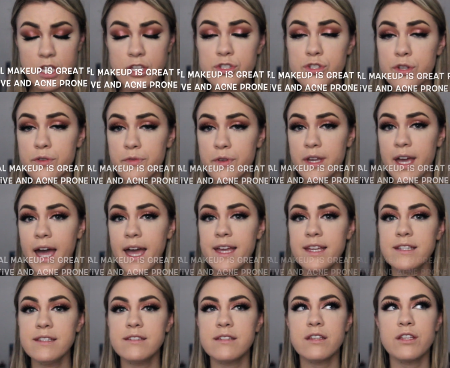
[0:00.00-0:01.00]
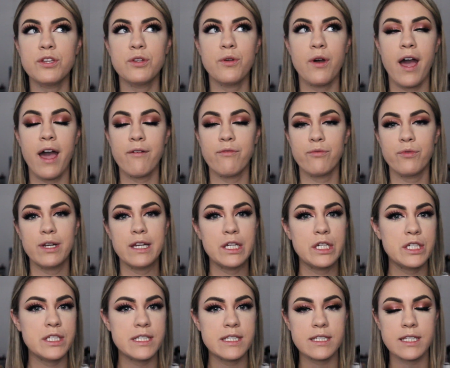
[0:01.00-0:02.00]
So if you guys, you know, have really
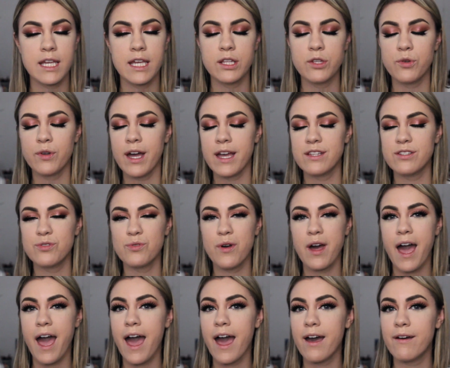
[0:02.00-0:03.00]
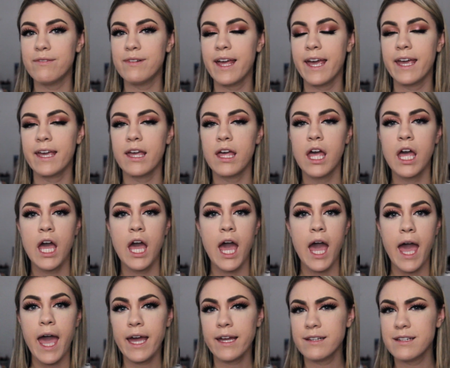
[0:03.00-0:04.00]
good skin, you guys don't have like
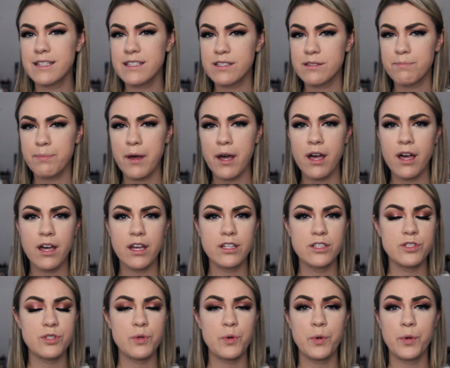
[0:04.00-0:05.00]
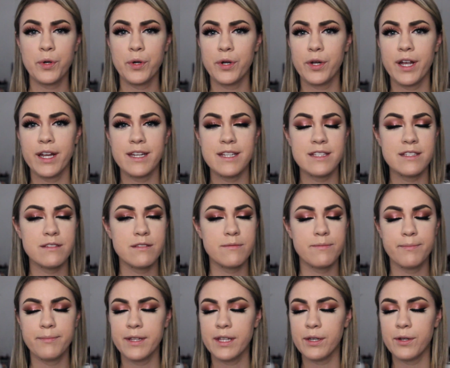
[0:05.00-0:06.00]
acne spots or any,
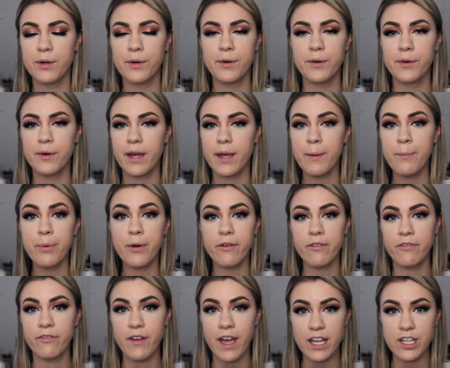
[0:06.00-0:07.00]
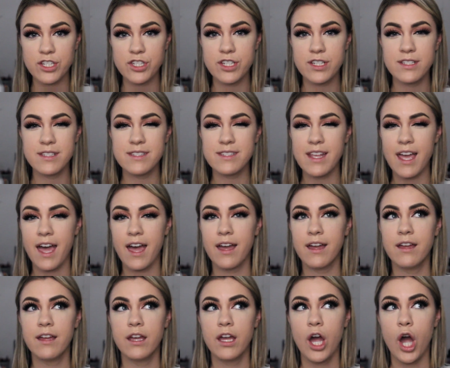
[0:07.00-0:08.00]
you know, imperfections that
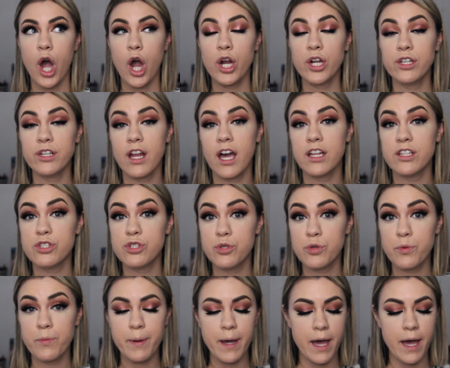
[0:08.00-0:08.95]
are not too